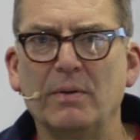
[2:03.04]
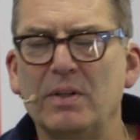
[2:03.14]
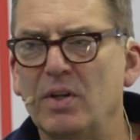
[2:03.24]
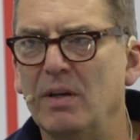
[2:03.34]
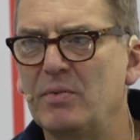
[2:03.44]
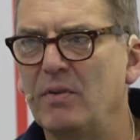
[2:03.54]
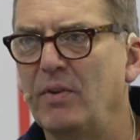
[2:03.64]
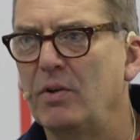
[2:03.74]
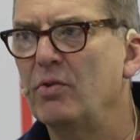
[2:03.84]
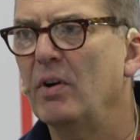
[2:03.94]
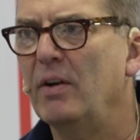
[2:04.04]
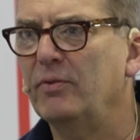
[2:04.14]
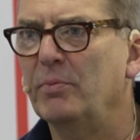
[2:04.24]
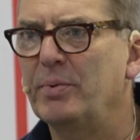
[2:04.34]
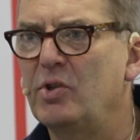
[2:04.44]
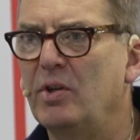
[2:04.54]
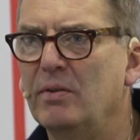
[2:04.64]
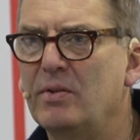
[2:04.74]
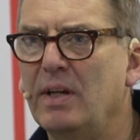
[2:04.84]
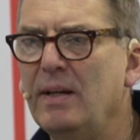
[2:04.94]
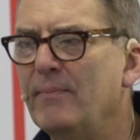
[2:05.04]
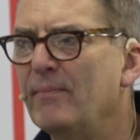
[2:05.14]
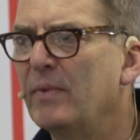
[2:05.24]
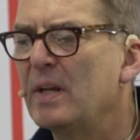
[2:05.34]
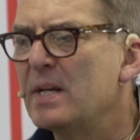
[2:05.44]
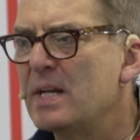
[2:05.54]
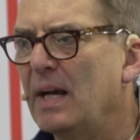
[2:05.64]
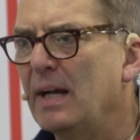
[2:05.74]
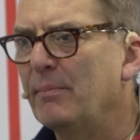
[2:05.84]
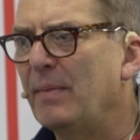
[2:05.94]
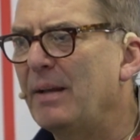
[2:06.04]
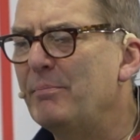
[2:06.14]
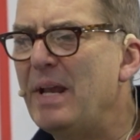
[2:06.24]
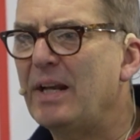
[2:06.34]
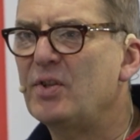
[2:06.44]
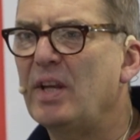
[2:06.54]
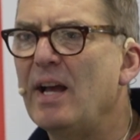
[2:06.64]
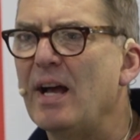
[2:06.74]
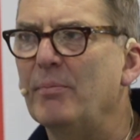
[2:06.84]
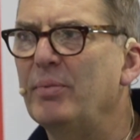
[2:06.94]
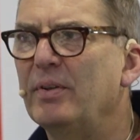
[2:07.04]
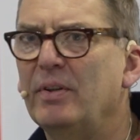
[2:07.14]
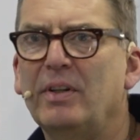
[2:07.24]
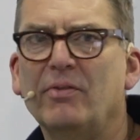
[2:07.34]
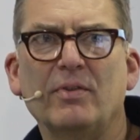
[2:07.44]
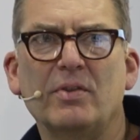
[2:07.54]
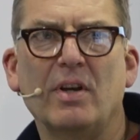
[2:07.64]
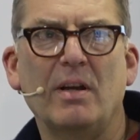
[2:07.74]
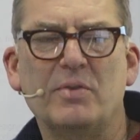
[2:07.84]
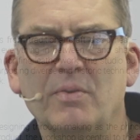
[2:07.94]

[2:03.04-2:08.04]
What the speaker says: in terms of the craft opportunity, and mixing up the different types of